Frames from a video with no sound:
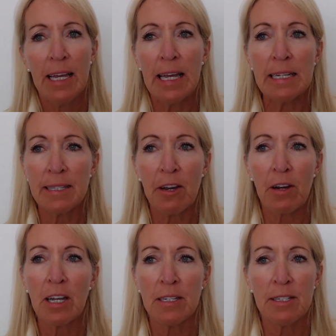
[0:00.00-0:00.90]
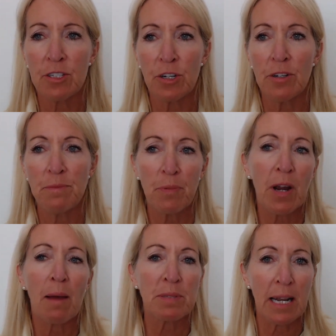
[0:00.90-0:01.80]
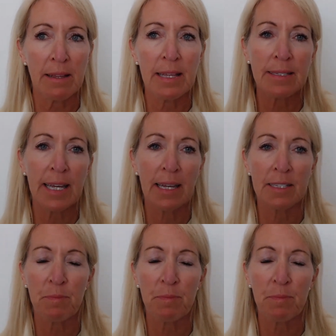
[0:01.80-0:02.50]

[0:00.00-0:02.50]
is there a concern, perhaps not in this case,